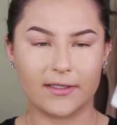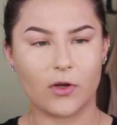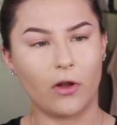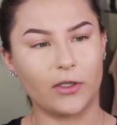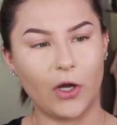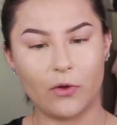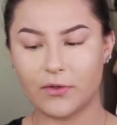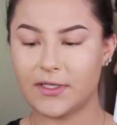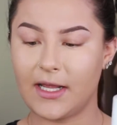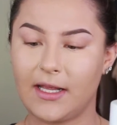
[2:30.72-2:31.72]
it's called
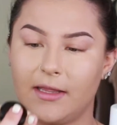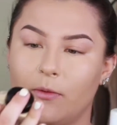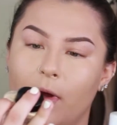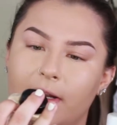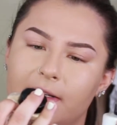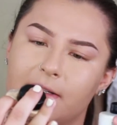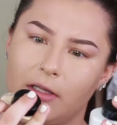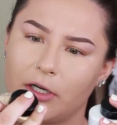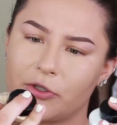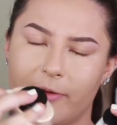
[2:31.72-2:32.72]
Ghost, and then the one is
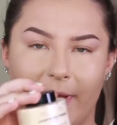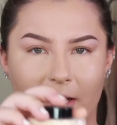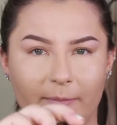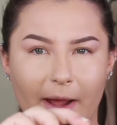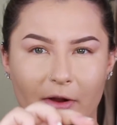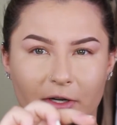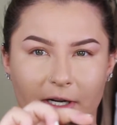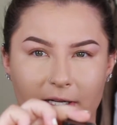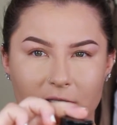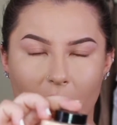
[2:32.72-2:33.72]
Luxury Baking Powder,
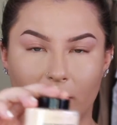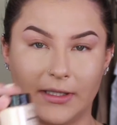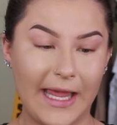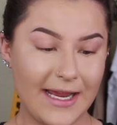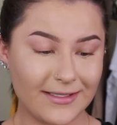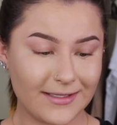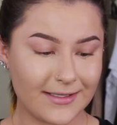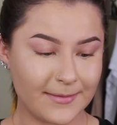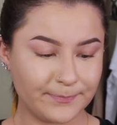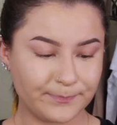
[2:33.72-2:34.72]
and it's called Lace.